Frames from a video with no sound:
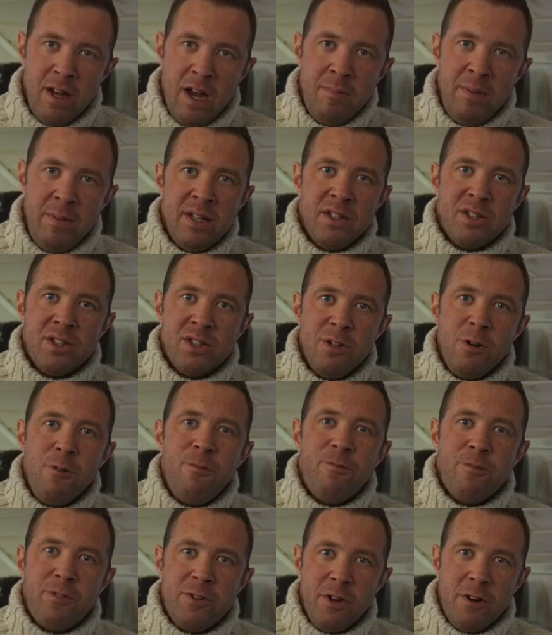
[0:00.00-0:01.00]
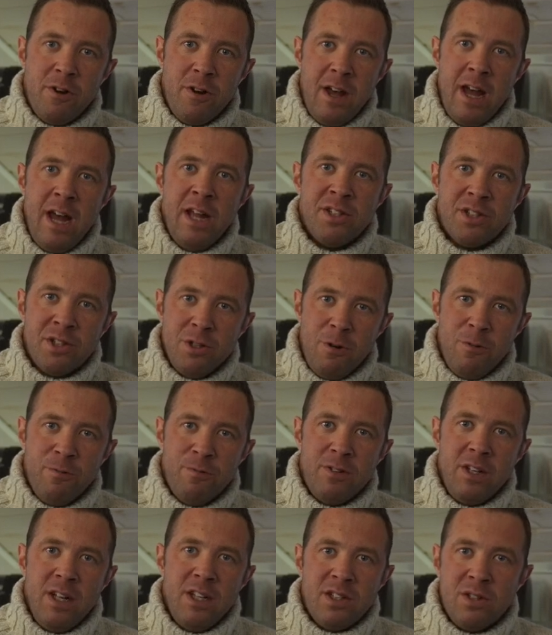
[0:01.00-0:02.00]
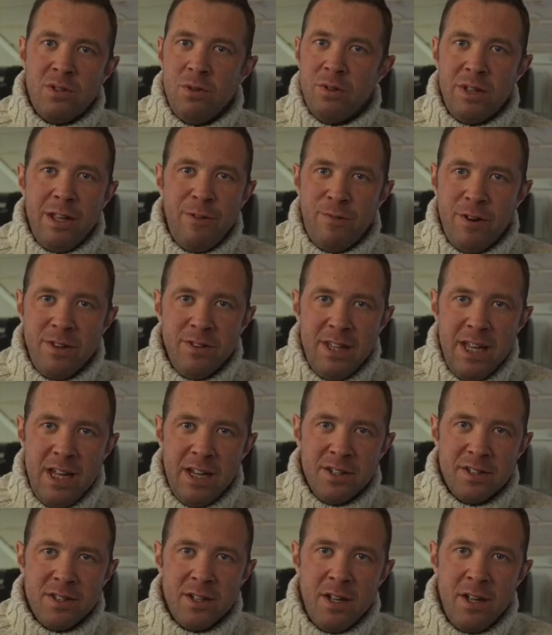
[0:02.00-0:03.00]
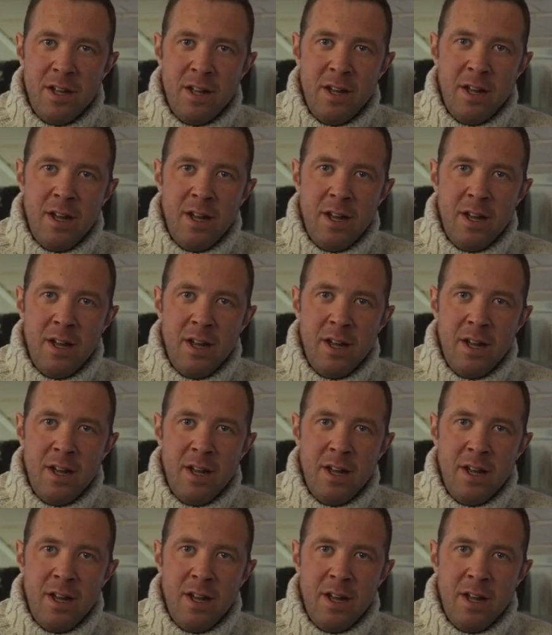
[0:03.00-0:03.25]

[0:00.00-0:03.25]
I softer and soft is two different things.